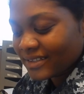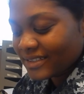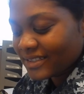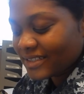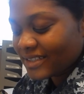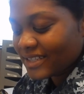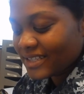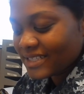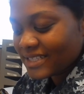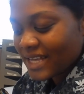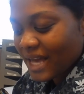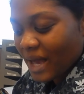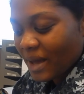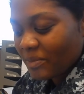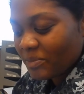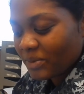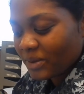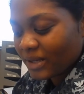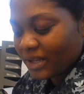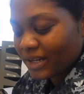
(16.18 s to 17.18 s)
did this
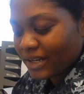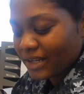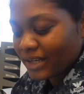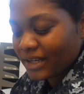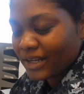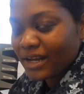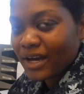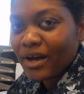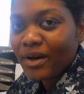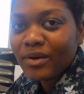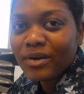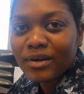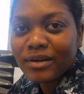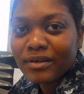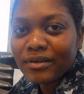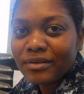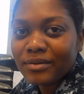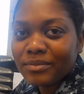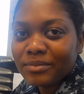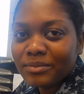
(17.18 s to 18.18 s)
happen and how
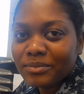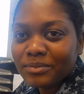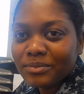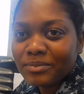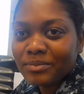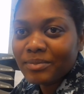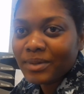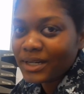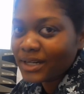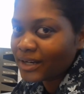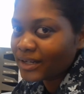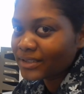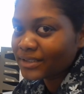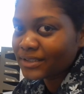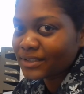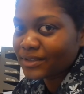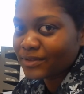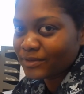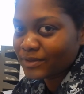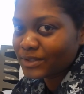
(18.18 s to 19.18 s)
come my
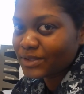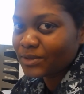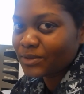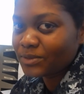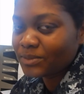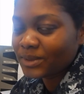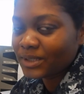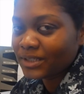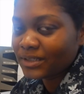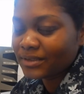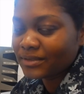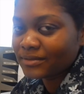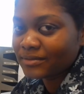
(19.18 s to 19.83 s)
doctor never told me?